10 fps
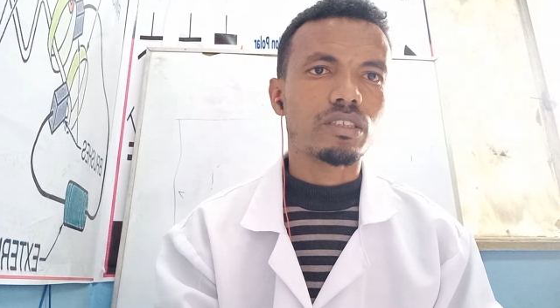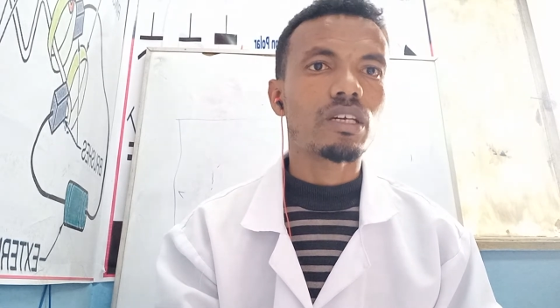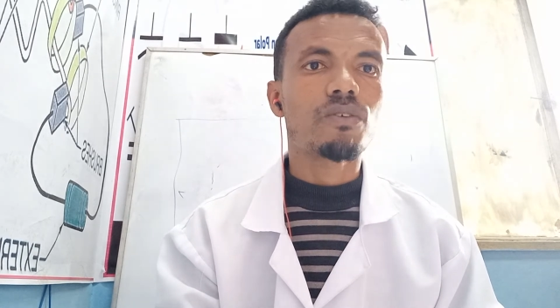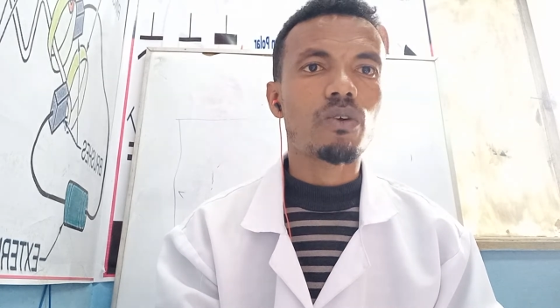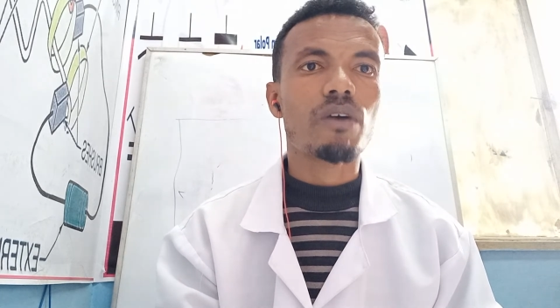
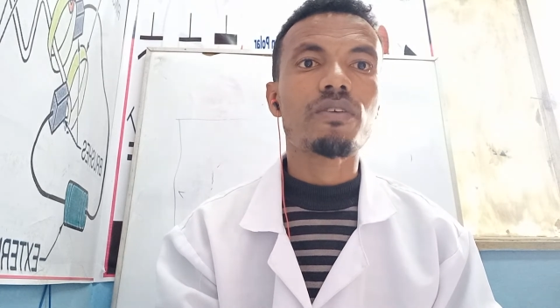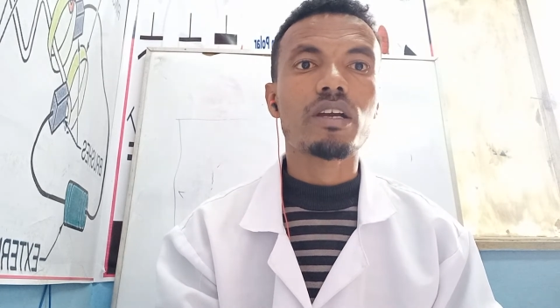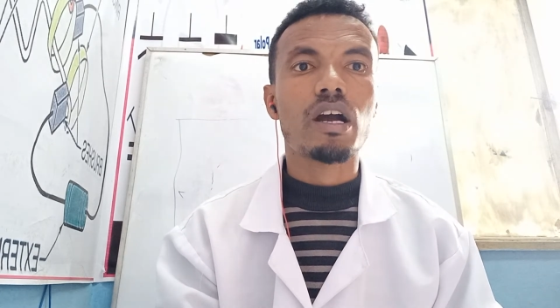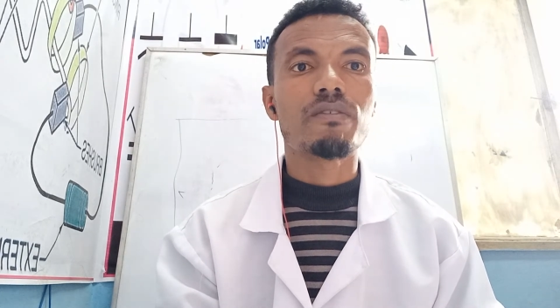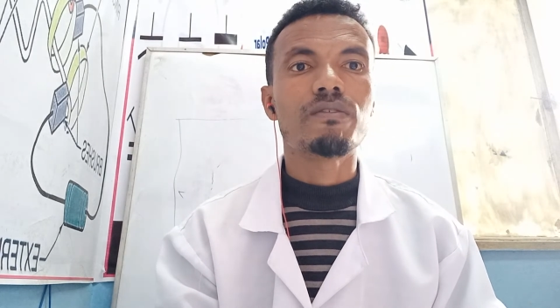Therefore, Africa
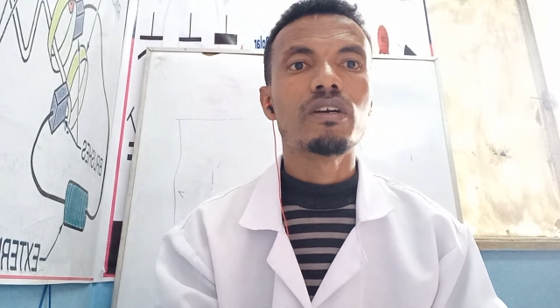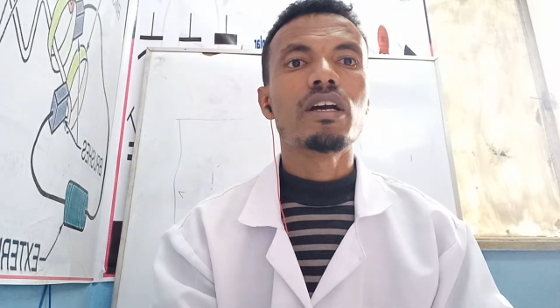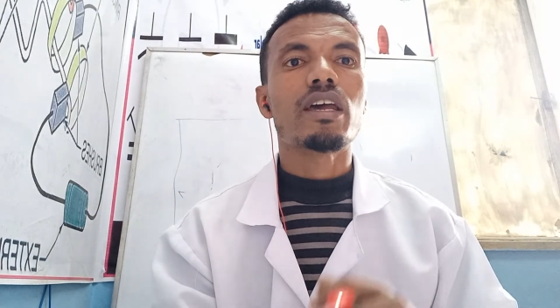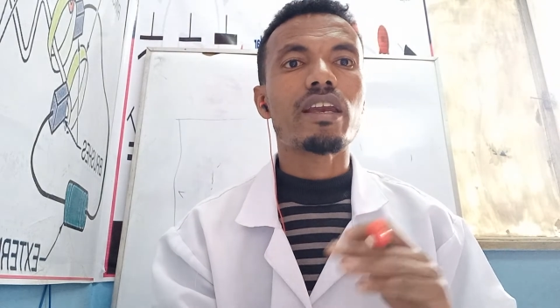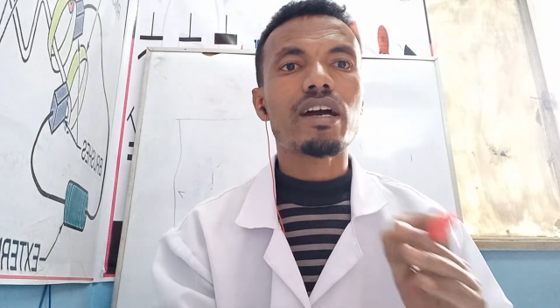have
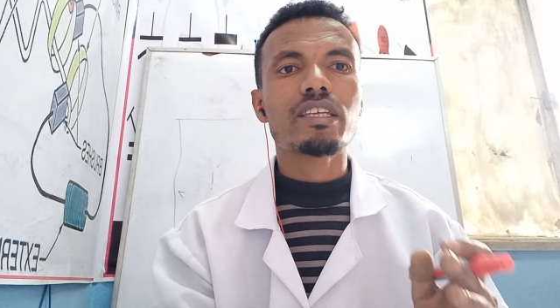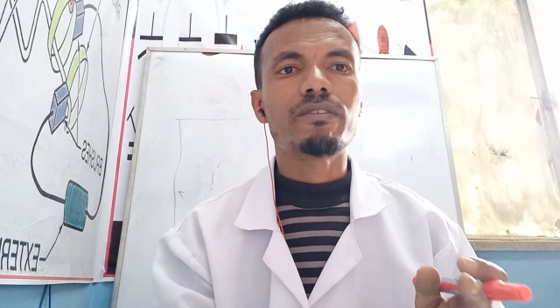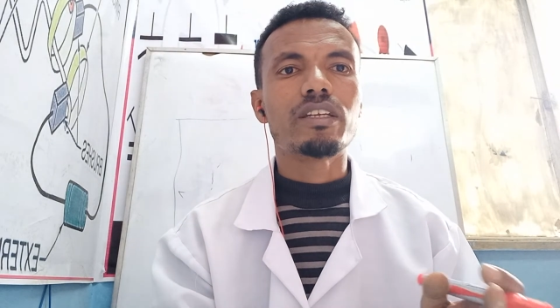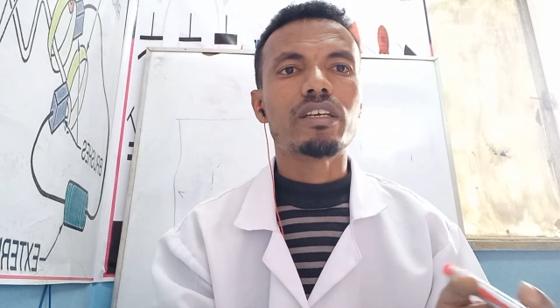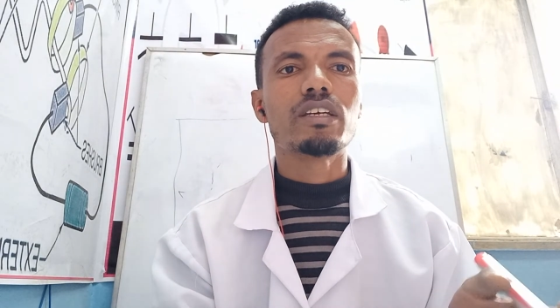
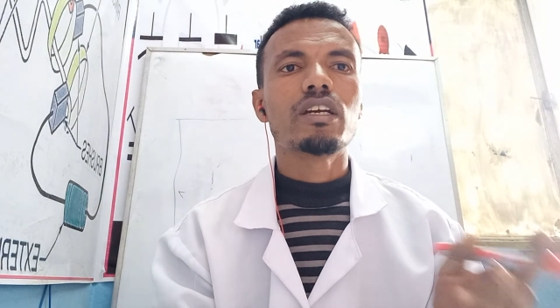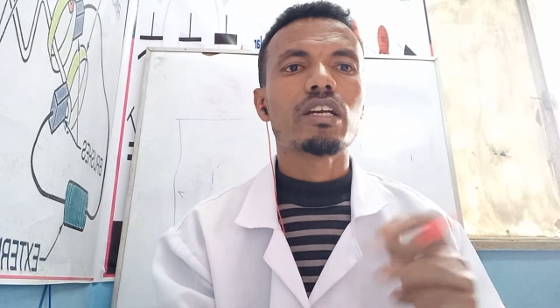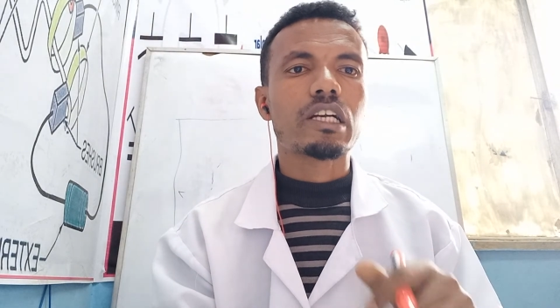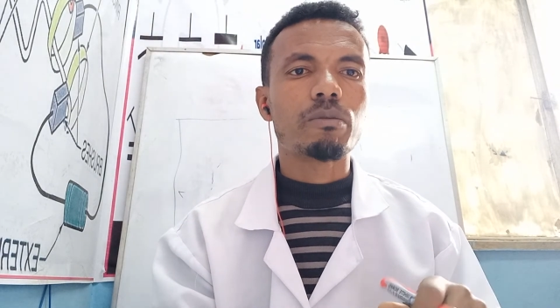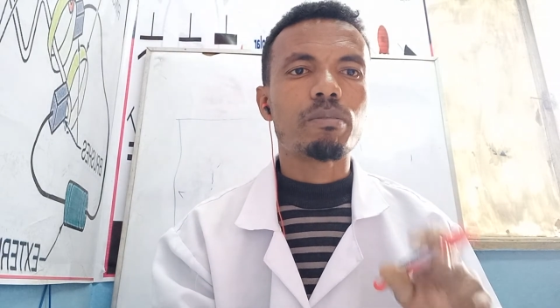relatively
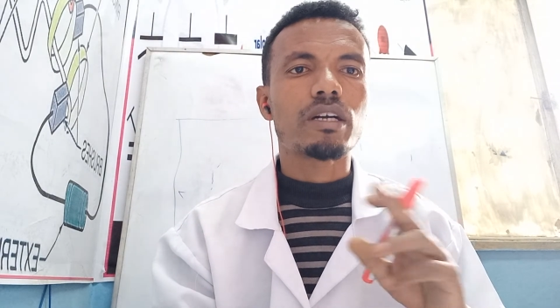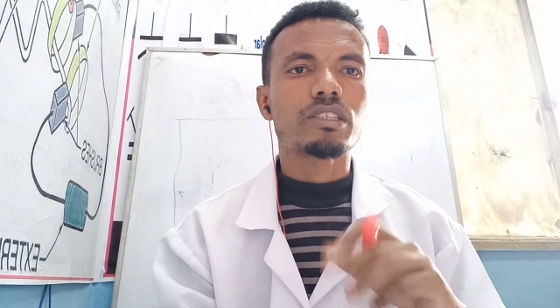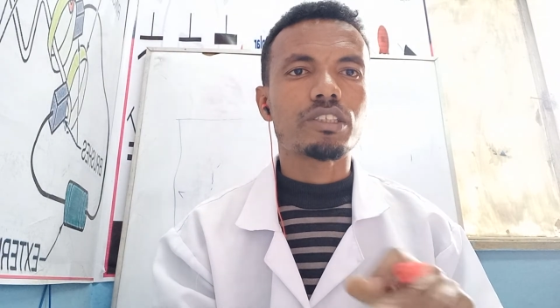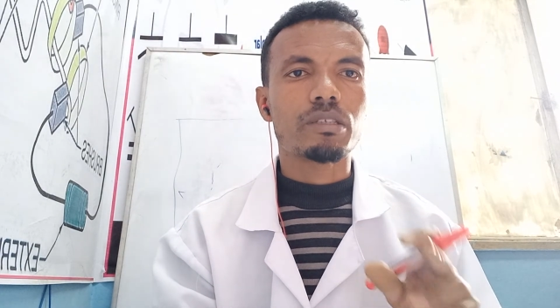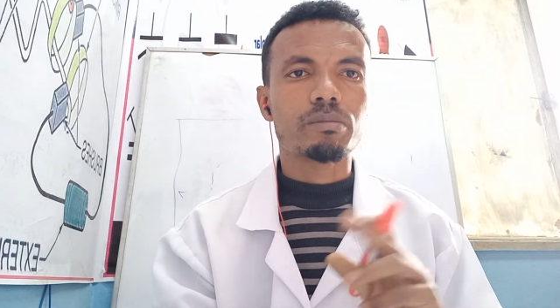compact
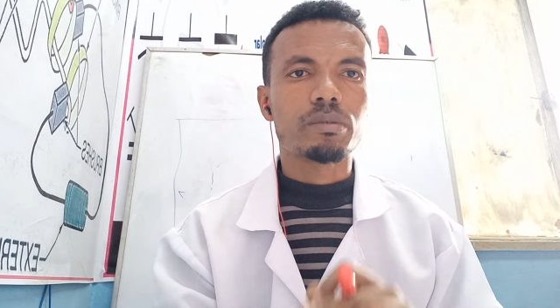shape.